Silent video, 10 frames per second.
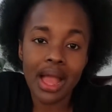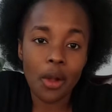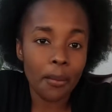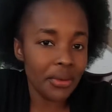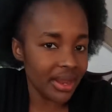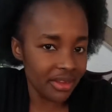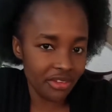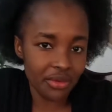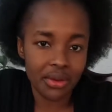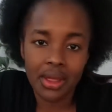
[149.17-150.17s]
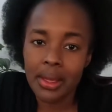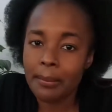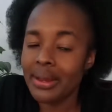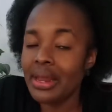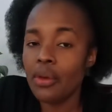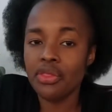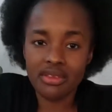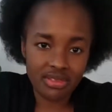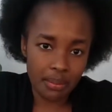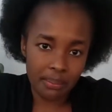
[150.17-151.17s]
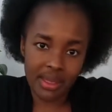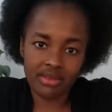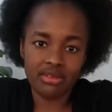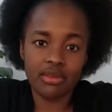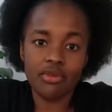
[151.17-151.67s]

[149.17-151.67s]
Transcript: accommodation. But now this depends.